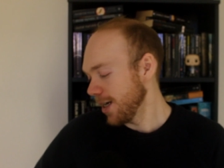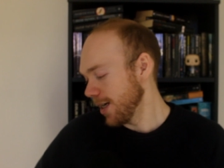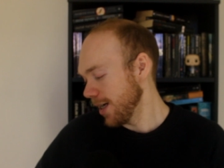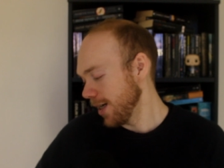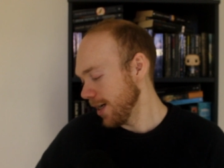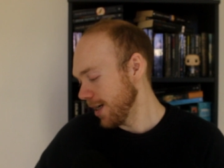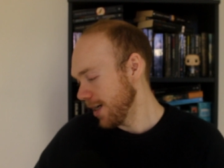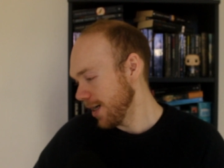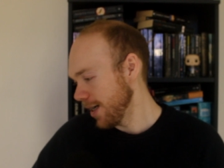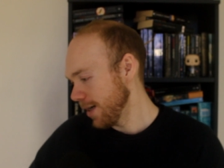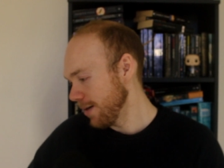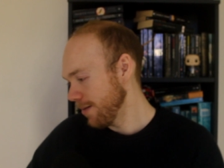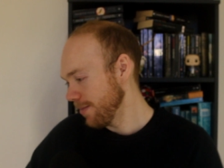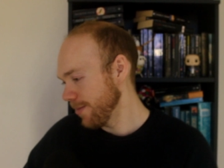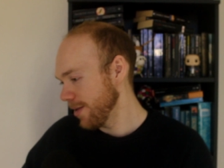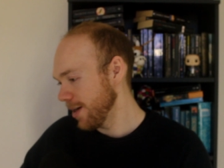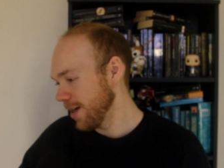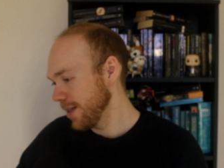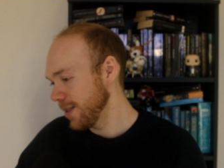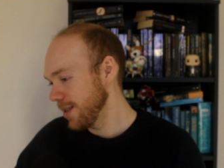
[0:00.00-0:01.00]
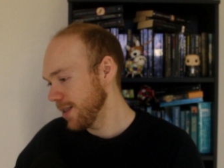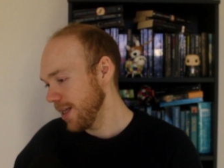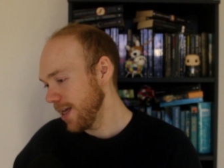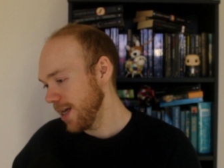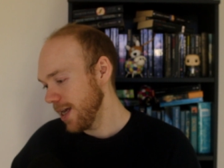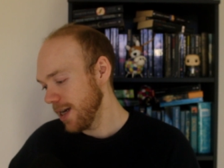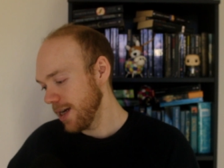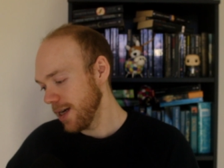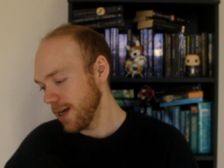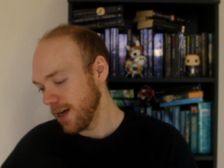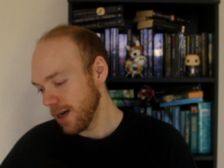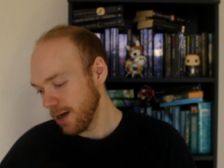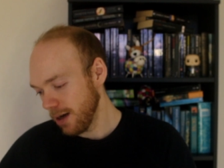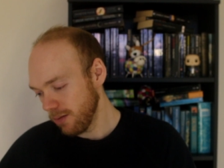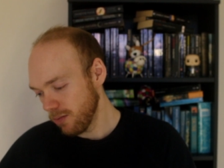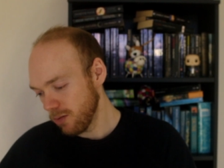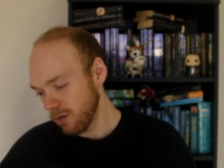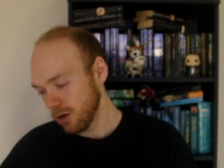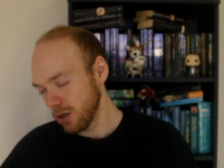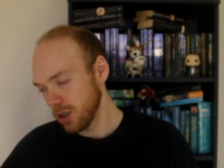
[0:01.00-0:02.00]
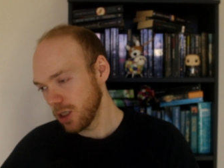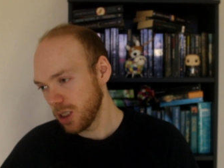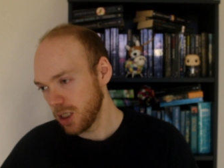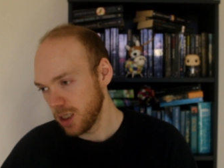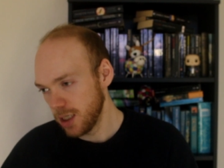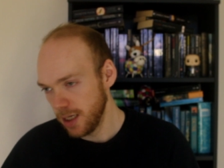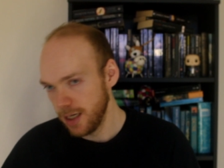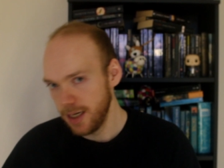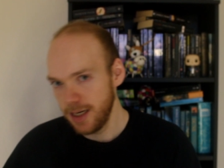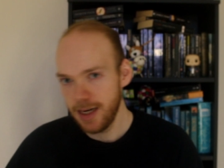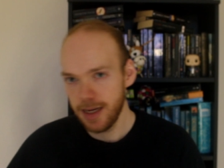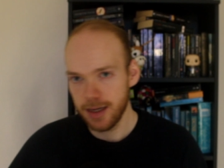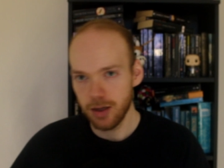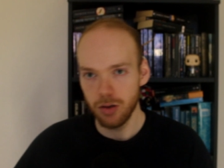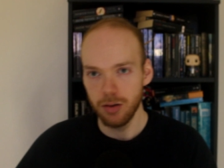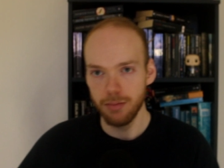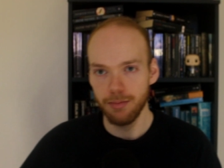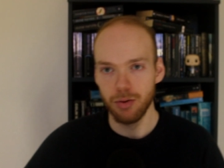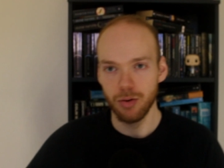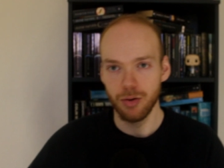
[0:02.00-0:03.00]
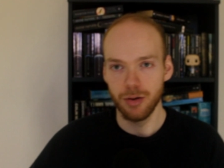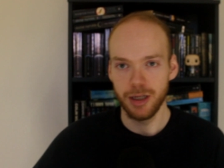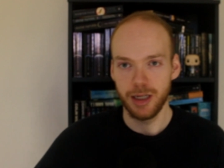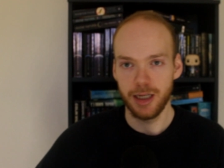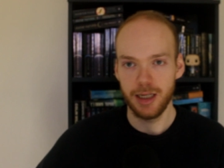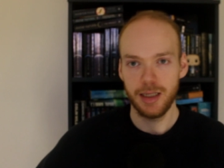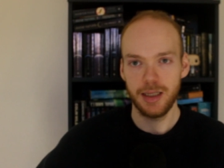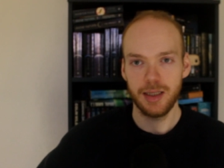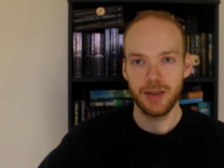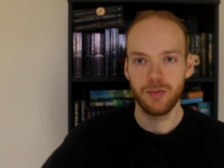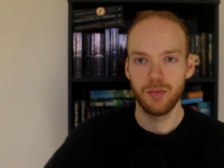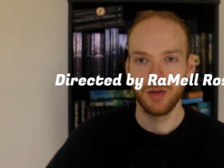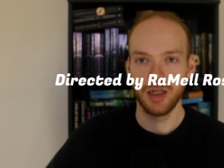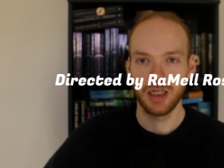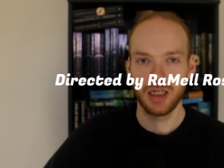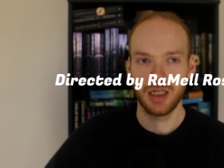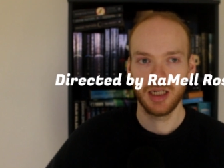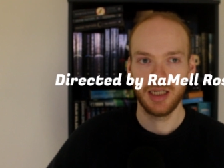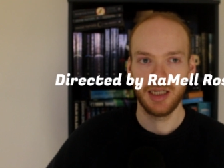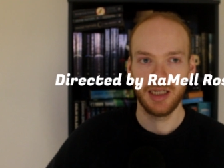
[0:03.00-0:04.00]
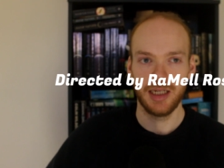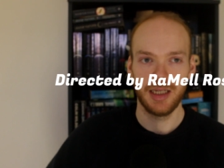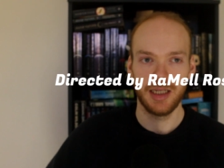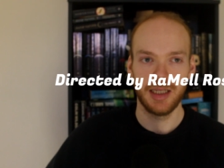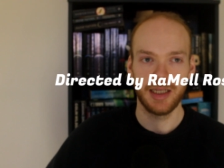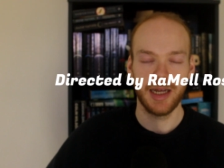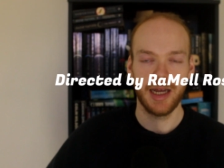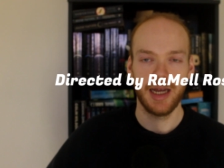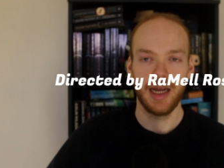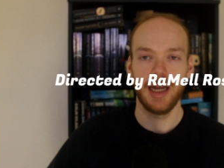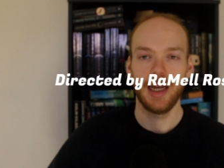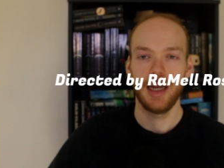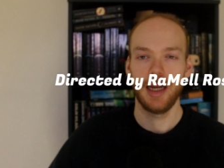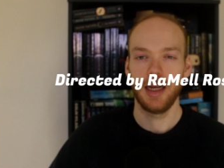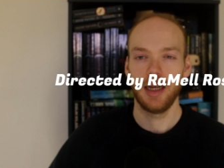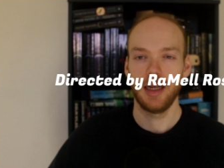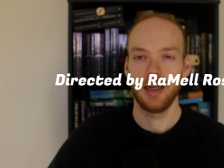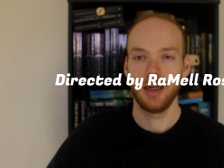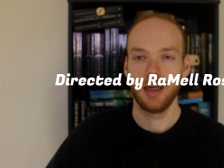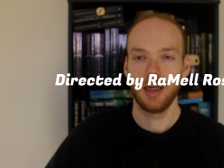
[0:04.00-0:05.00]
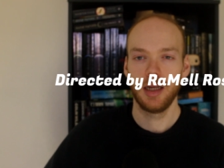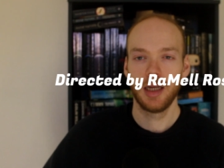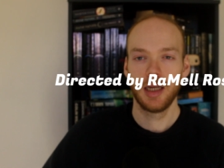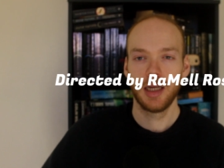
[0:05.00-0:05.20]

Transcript: And then I watched Nickel Boys, which is a